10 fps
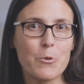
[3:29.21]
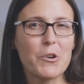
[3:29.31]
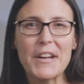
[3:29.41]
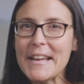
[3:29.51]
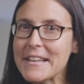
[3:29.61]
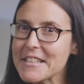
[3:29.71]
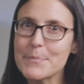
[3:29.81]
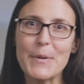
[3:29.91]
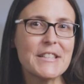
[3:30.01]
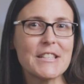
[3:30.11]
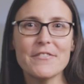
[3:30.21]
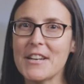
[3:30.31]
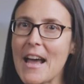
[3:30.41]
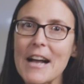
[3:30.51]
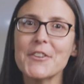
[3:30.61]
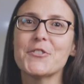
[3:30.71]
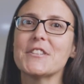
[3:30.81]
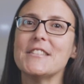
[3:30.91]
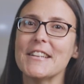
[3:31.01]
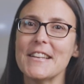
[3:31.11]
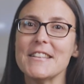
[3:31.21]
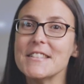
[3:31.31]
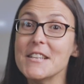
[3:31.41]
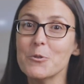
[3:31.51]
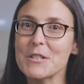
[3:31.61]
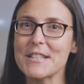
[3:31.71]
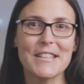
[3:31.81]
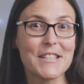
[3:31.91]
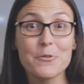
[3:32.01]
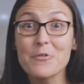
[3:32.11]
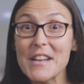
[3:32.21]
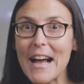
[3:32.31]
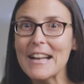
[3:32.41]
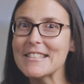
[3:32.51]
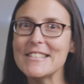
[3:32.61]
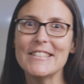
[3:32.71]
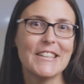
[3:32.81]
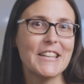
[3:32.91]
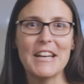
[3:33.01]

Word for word: where inexpensive and accurate D N A sequencing is a reality,